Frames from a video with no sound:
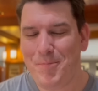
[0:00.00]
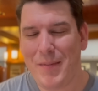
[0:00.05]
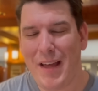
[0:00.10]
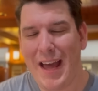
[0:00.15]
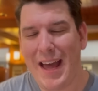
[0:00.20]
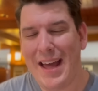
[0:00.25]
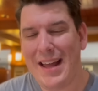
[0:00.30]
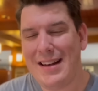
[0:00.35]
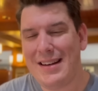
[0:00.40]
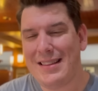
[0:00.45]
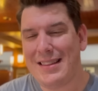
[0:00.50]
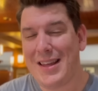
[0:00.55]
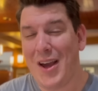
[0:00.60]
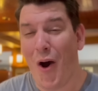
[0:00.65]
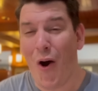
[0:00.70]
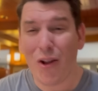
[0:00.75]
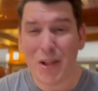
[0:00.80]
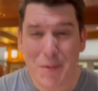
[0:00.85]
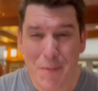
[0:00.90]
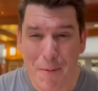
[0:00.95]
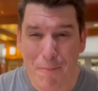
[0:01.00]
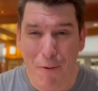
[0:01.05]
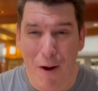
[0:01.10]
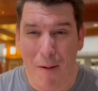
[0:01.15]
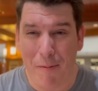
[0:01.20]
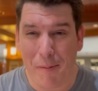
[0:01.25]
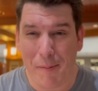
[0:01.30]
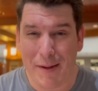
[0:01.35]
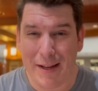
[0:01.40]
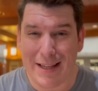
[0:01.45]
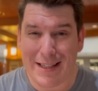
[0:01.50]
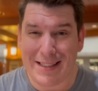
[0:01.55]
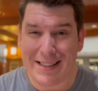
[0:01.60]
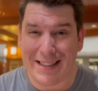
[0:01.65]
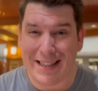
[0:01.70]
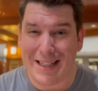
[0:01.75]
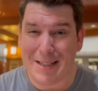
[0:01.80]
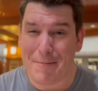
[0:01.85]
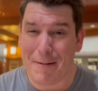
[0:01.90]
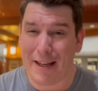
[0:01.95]
And the ultimate problem is
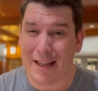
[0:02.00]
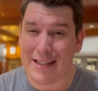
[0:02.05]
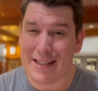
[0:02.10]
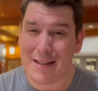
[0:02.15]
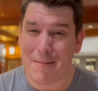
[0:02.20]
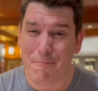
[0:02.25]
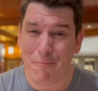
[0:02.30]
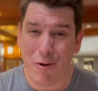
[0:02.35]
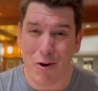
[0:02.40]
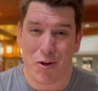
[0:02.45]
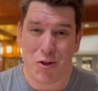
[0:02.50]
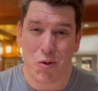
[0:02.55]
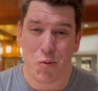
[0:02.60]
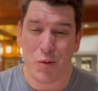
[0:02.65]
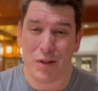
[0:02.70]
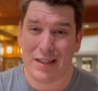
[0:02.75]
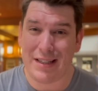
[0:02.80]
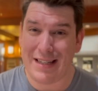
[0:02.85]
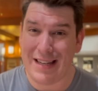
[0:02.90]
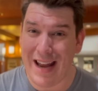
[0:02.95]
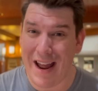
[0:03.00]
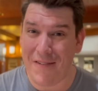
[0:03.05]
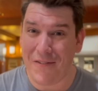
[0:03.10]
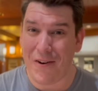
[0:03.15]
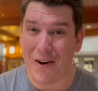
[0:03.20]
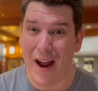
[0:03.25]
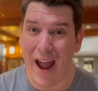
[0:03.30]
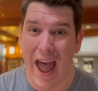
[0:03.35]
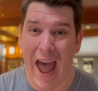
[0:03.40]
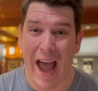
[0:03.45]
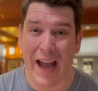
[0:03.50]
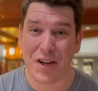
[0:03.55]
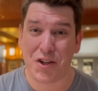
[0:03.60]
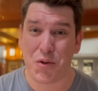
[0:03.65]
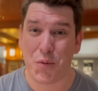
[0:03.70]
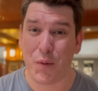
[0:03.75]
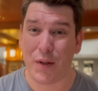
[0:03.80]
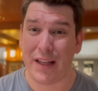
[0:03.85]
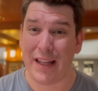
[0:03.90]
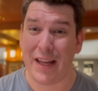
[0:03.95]
because the merch was never
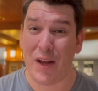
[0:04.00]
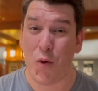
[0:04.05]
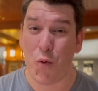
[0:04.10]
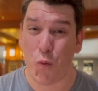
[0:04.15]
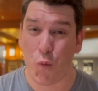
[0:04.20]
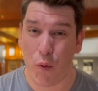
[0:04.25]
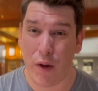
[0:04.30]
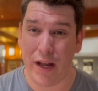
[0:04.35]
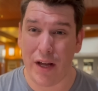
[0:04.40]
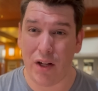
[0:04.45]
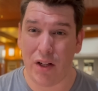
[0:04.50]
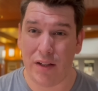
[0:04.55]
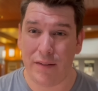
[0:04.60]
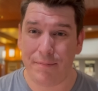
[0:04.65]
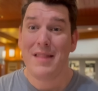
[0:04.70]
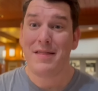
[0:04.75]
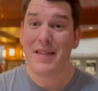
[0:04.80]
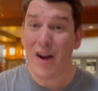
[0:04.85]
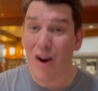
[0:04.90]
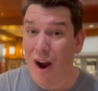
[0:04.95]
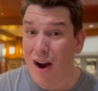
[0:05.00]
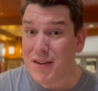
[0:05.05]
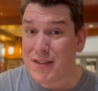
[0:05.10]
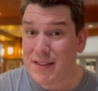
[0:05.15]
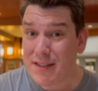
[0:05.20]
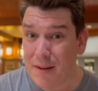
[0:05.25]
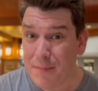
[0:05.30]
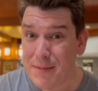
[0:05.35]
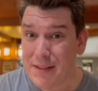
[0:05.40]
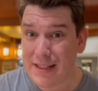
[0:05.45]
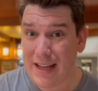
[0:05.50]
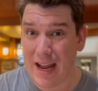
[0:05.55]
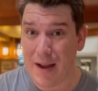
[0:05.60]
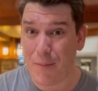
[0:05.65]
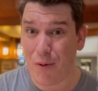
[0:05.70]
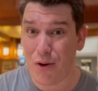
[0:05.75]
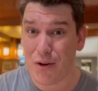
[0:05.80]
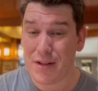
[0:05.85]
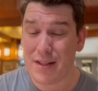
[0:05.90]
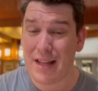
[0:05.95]
actually real. There are some
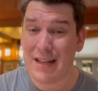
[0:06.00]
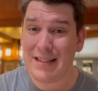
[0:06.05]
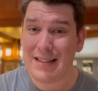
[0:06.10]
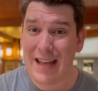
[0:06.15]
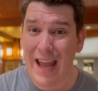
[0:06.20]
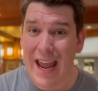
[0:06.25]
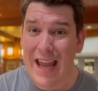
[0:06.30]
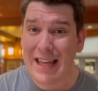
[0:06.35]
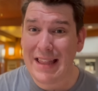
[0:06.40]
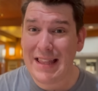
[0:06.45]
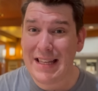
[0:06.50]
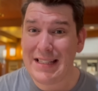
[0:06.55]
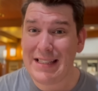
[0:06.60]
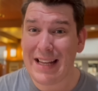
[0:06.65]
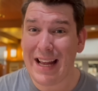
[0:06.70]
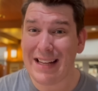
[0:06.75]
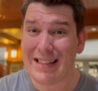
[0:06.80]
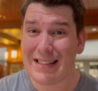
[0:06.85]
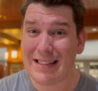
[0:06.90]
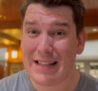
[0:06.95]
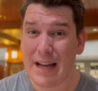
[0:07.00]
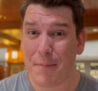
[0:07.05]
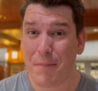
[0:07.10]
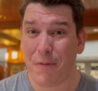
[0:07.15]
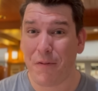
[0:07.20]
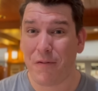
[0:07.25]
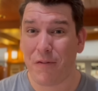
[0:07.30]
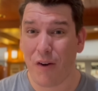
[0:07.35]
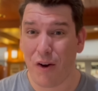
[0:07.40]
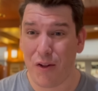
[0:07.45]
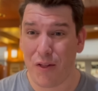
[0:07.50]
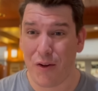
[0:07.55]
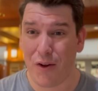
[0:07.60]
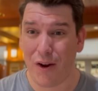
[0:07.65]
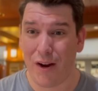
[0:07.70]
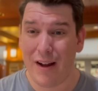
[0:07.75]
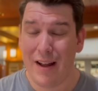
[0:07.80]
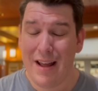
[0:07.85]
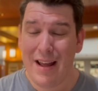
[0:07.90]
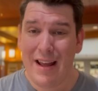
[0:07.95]
scammers that take this a step
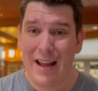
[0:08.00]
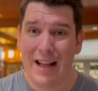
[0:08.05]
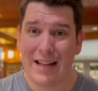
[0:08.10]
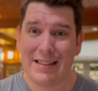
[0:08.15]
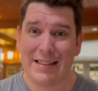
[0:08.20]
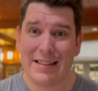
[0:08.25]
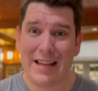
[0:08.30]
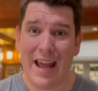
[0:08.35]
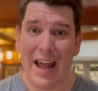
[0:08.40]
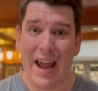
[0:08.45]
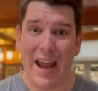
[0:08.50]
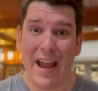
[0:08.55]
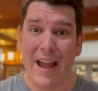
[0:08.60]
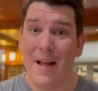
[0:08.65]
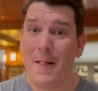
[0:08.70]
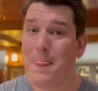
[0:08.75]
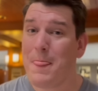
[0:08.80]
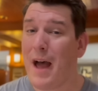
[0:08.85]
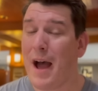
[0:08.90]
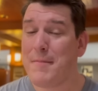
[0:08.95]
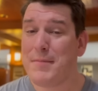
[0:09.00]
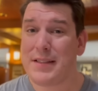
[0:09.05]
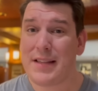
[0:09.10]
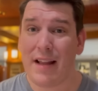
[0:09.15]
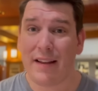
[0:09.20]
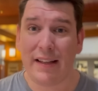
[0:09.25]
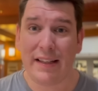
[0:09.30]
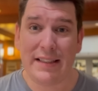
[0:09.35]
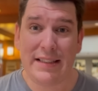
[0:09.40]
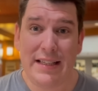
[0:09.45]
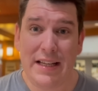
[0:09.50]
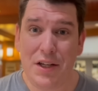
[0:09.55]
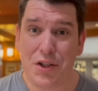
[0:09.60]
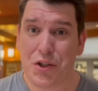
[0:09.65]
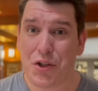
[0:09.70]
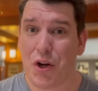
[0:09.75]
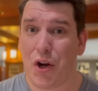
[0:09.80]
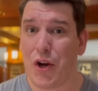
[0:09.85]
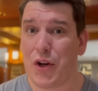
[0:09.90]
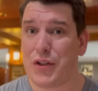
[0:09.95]
further and say, I'm selling
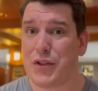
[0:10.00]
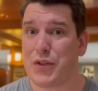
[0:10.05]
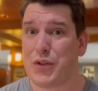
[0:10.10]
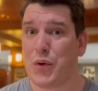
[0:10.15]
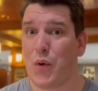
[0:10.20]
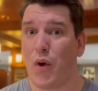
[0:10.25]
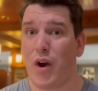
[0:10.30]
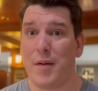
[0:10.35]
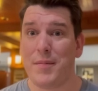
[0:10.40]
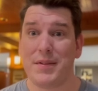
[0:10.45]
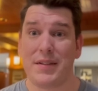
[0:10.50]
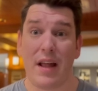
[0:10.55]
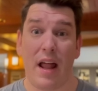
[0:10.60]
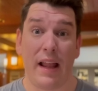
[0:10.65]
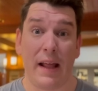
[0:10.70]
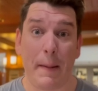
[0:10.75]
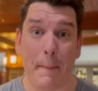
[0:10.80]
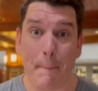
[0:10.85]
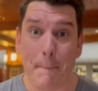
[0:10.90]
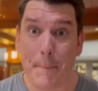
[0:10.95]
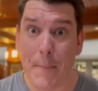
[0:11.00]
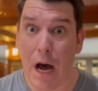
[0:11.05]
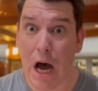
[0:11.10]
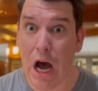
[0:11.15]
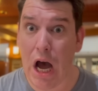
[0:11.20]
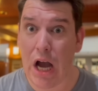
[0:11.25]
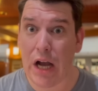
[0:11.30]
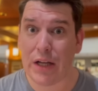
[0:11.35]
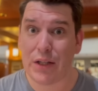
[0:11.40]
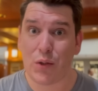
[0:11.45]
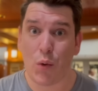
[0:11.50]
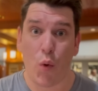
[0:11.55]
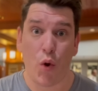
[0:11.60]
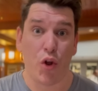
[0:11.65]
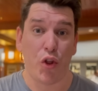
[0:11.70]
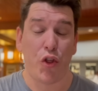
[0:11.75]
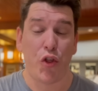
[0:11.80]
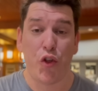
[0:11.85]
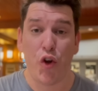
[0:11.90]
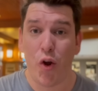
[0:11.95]
t-shirts or I'm selling mugs
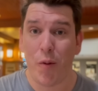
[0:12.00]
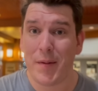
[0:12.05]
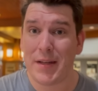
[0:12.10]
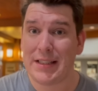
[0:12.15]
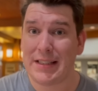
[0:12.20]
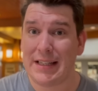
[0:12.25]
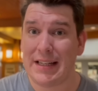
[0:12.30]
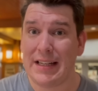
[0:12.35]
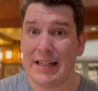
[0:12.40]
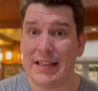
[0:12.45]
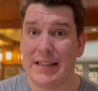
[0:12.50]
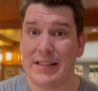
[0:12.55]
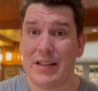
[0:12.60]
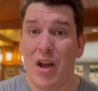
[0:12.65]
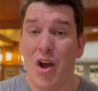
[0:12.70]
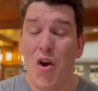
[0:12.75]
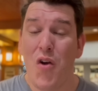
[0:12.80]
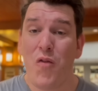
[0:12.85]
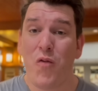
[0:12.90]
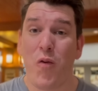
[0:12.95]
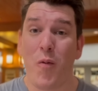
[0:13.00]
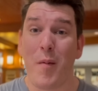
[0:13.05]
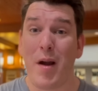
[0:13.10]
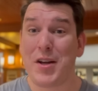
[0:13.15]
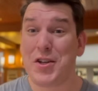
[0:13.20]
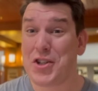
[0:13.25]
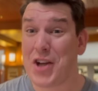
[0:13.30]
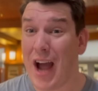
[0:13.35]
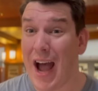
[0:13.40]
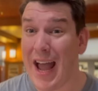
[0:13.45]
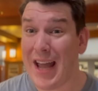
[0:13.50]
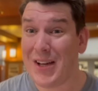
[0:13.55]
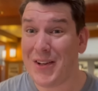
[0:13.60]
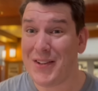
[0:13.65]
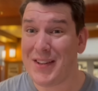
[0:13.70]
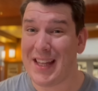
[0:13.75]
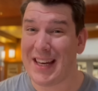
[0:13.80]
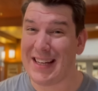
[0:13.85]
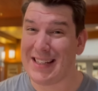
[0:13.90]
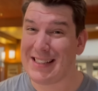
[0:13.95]
or thermoses for my
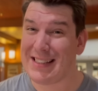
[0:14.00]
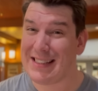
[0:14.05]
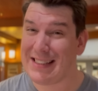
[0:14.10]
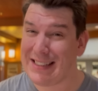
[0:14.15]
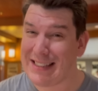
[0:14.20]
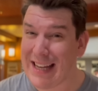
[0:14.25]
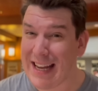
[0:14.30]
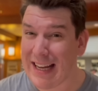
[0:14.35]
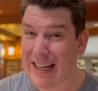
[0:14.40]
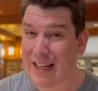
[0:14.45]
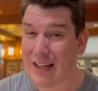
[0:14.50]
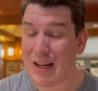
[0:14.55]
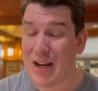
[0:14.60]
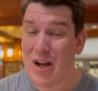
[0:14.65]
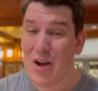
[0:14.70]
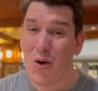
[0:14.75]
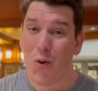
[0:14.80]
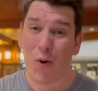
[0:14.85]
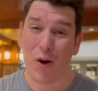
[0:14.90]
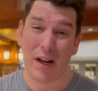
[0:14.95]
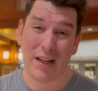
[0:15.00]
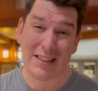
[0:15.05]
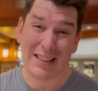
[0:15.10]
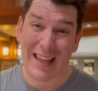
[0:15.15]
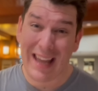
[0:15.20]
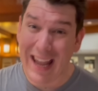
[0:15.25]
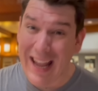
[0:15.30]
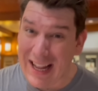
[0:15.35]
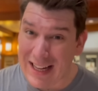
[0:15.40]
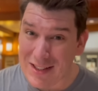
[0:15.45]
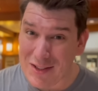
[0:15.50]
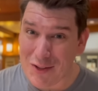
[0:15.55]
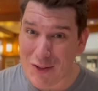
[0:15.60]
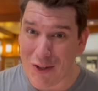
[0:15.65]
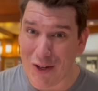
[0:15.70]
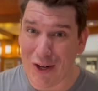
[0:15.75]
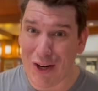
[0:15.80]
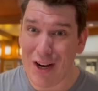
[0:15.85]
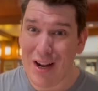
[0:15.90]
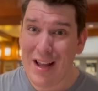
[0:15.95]
child that is sick or has
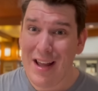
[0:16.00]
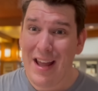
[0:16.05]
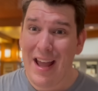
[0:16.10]
cancer.